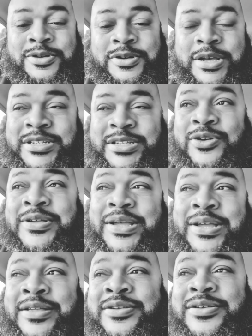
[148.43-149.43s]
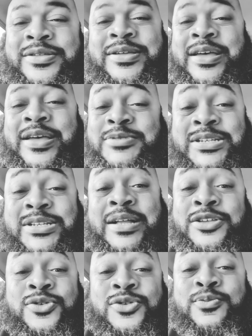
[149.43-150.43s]
And so at the end of the day, I'm
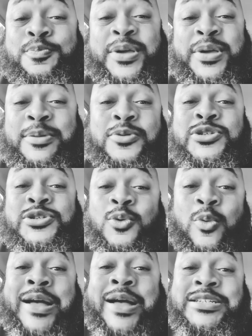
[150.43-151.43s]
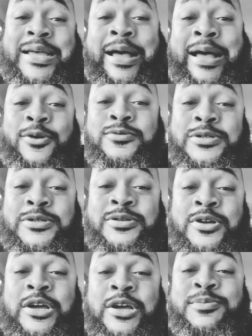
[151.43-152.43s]
telling you people to watch out
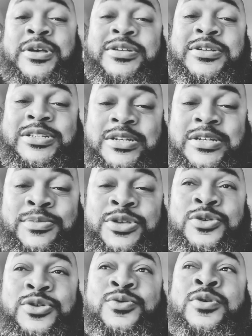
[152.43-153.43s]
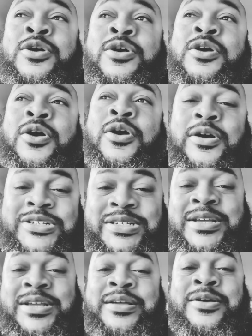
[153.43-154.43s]
because some of you are
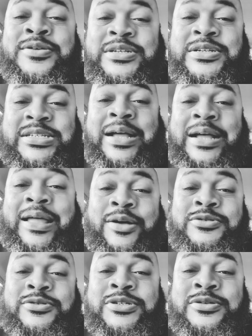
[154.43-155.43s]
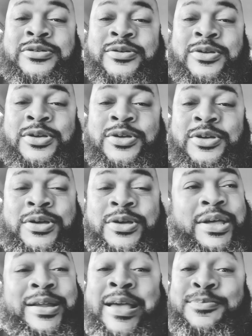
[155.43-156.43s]
sitting under sellouts
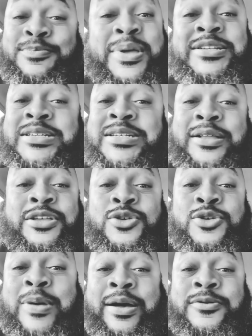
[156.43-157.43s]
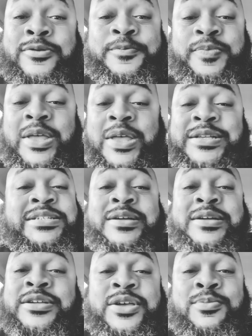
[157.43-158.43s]
and they've been selling you out and
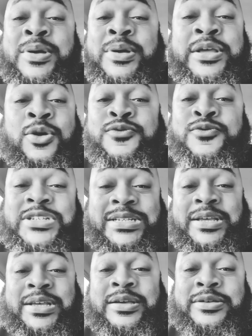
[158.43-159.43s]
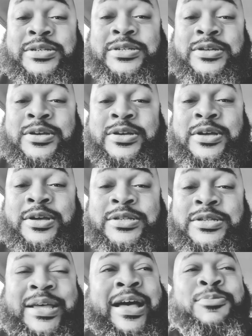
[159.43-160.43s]
sending your money overseas
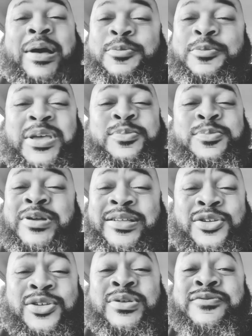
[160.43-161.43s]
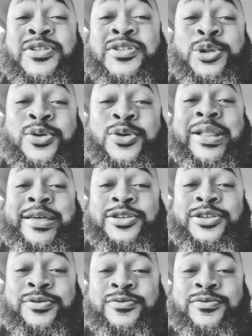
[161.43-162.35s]
to help out people that don't even look like you